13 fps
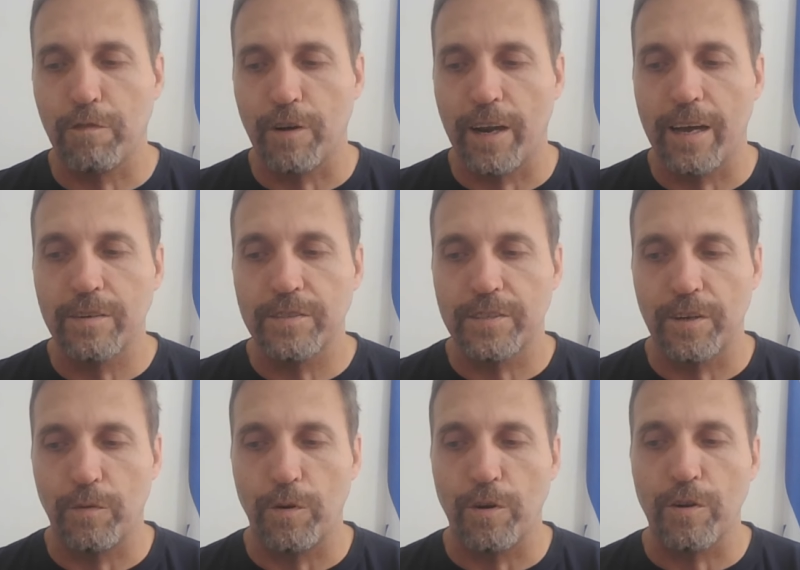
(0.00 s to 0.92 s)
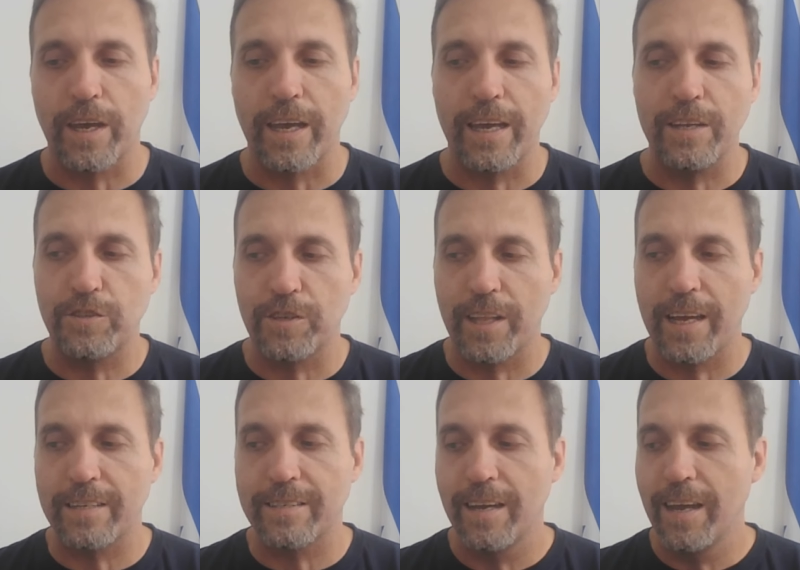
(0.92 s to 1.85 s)
for now. So we're looking into
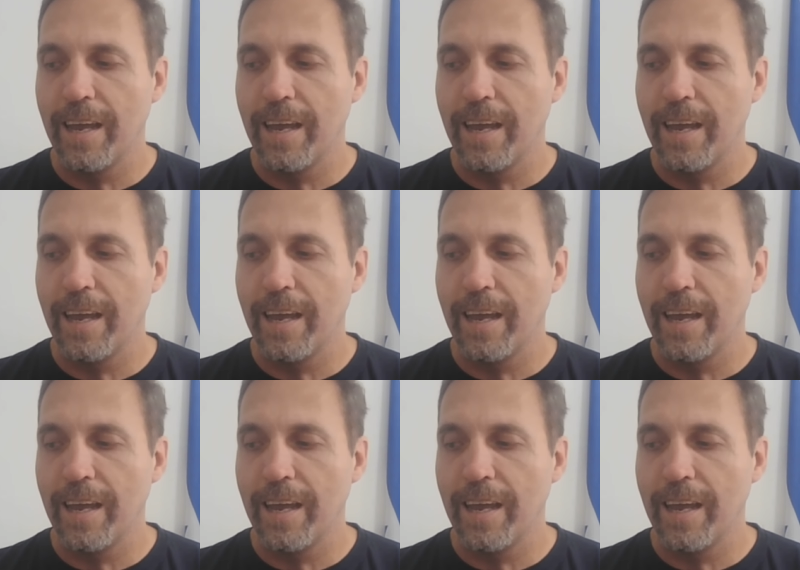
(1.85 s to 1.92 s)
that.